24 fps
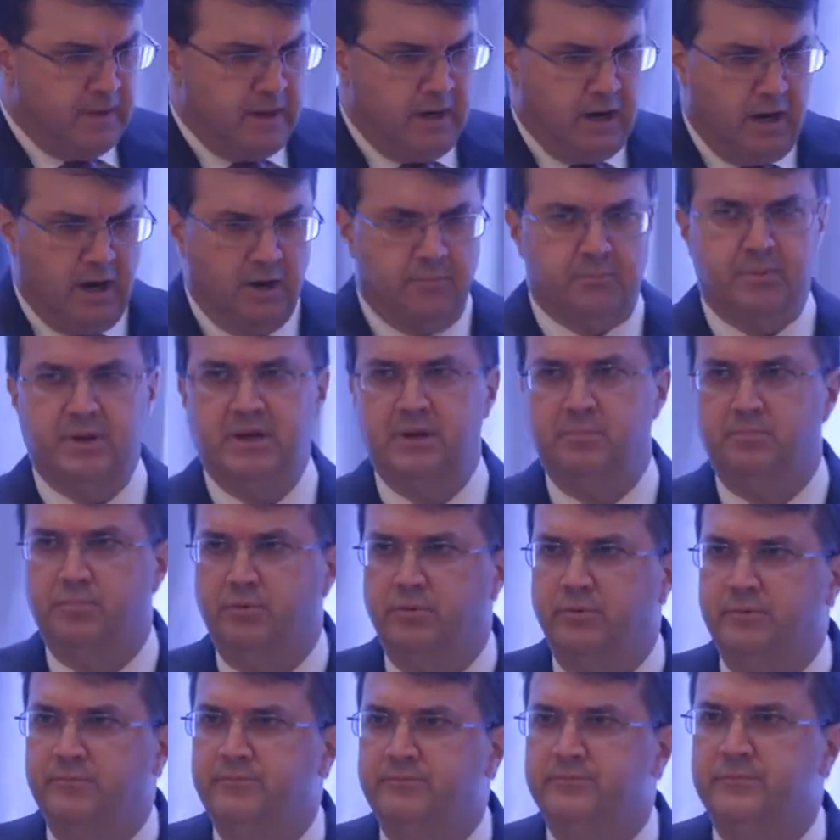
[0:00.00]
our
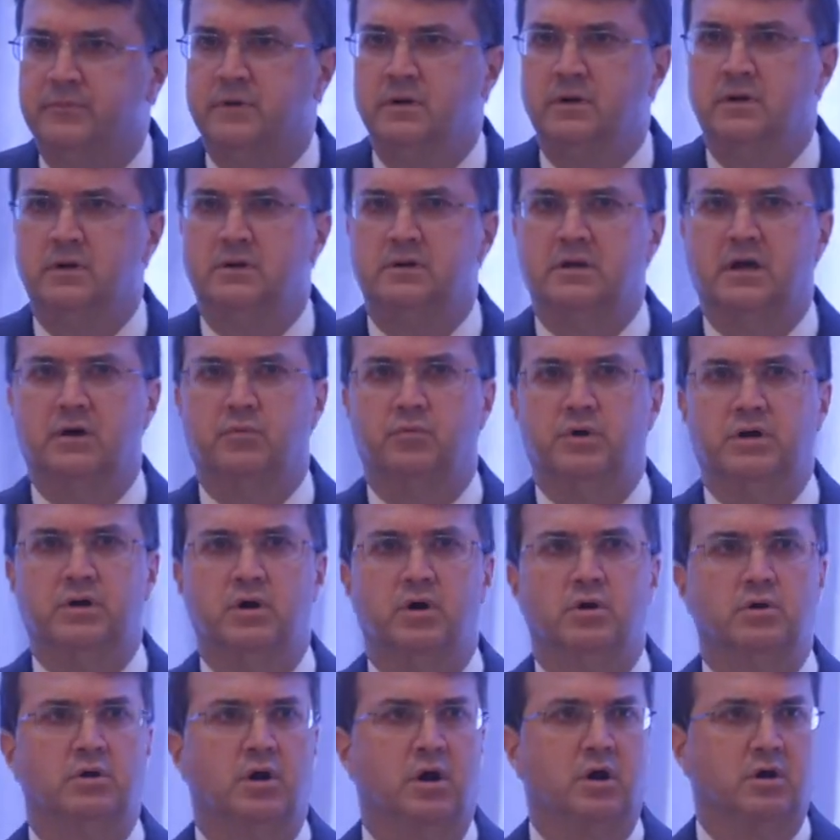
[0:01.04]
people that we
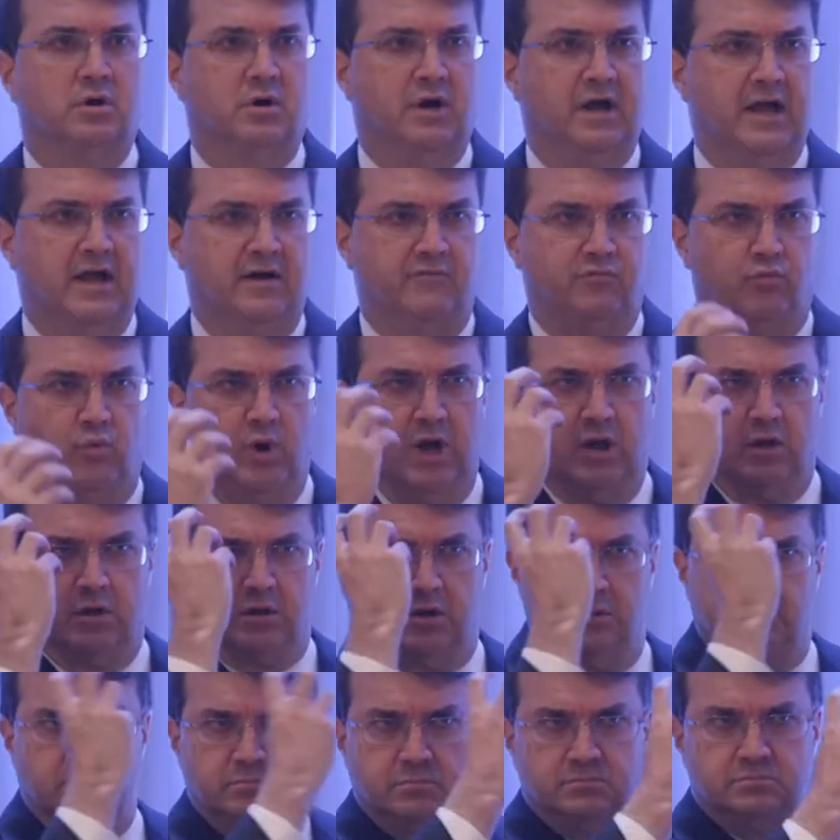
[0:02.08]
no longer have
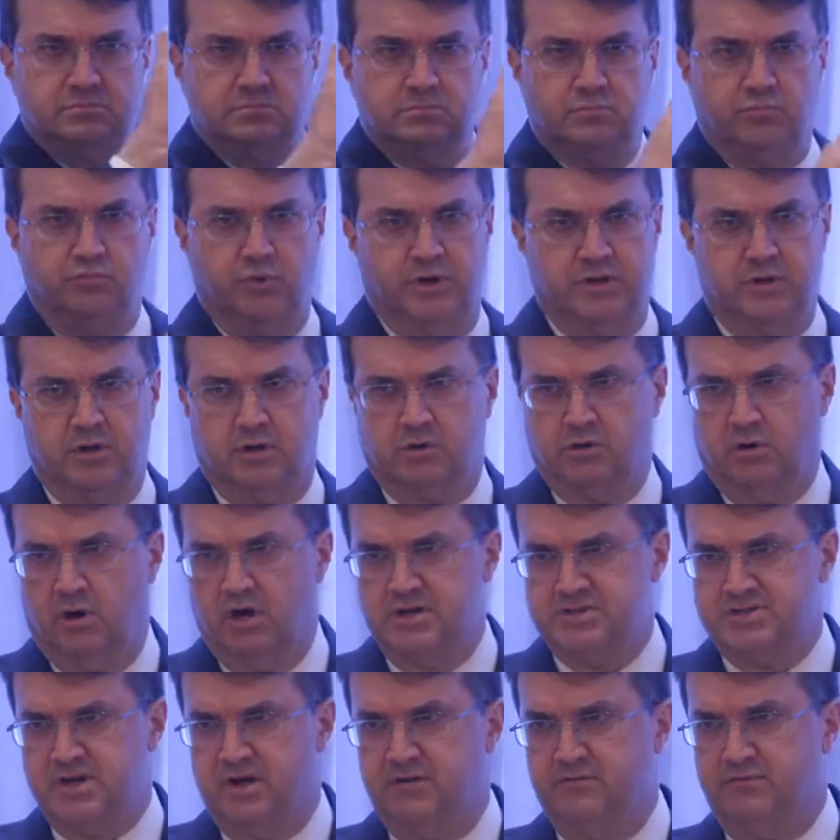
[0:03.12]
welcome written
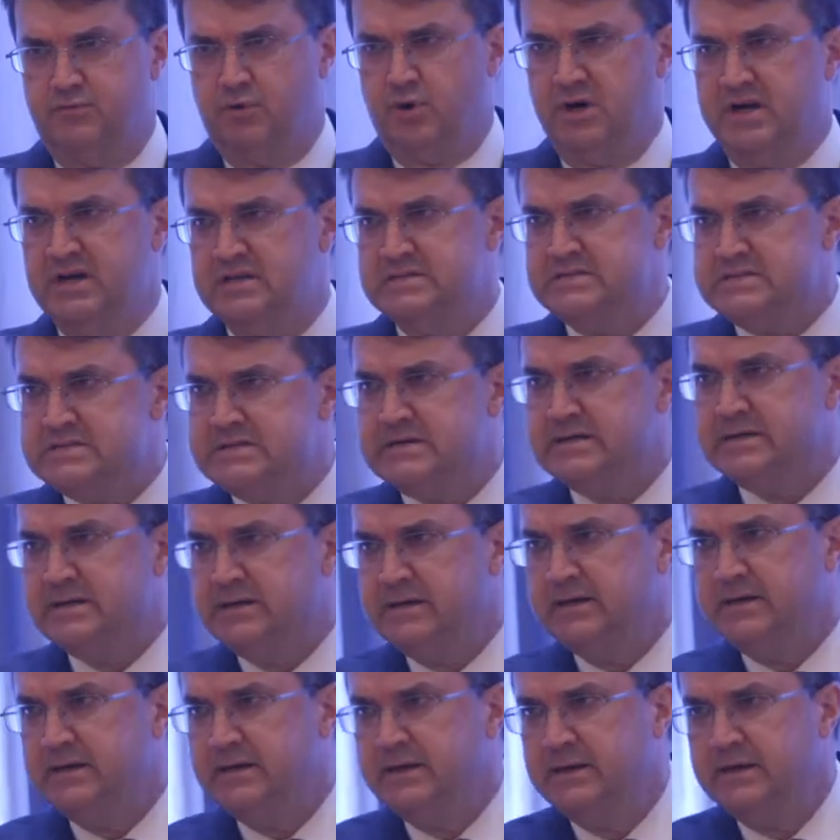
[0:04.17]
across our foreheads.
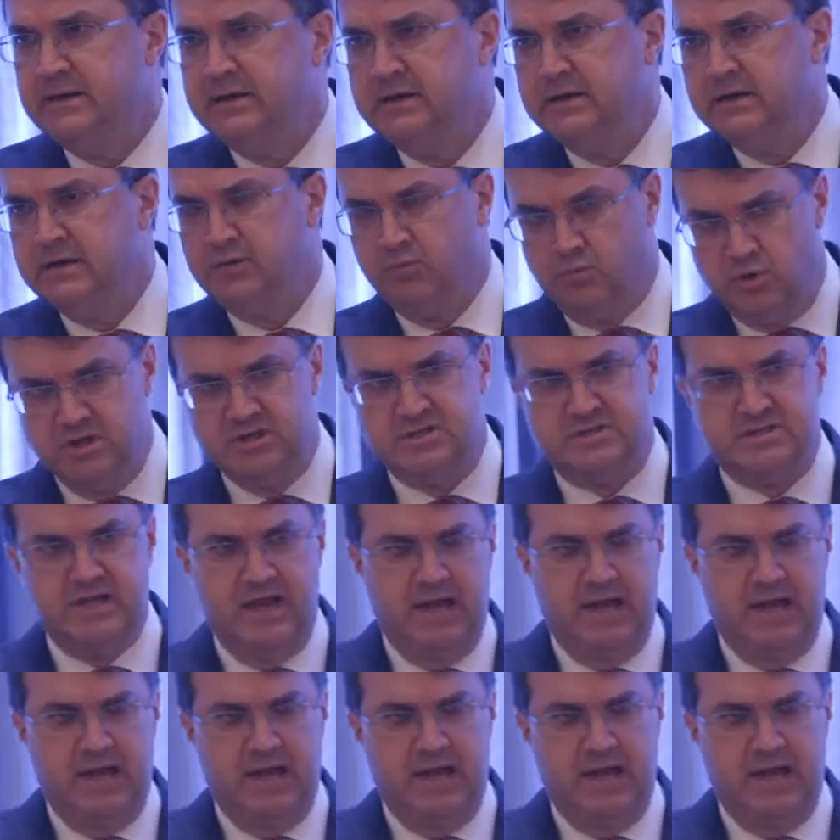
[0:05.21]
What does